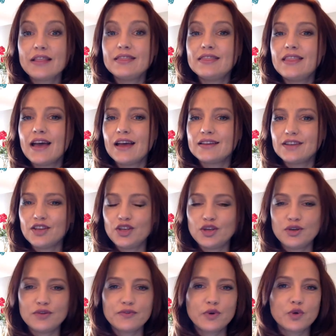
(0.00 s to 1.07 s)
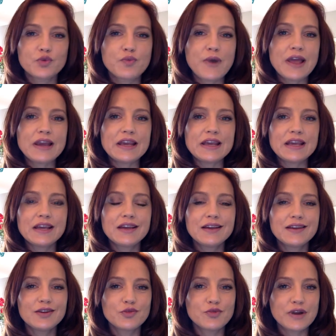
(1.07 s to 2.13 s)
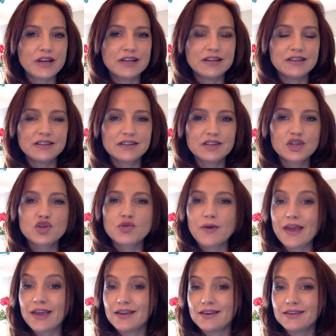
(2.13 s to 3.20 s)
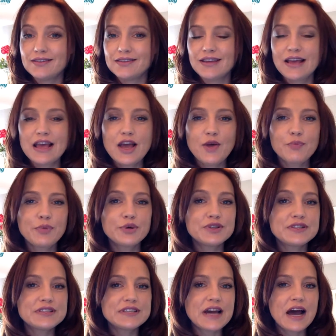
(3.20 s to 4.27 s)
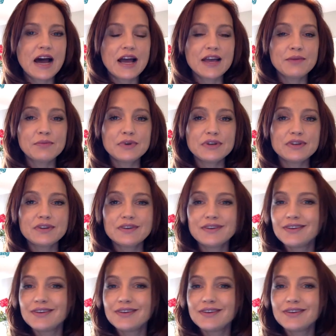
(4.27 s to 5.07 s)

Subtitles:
that you've already written, created, put time,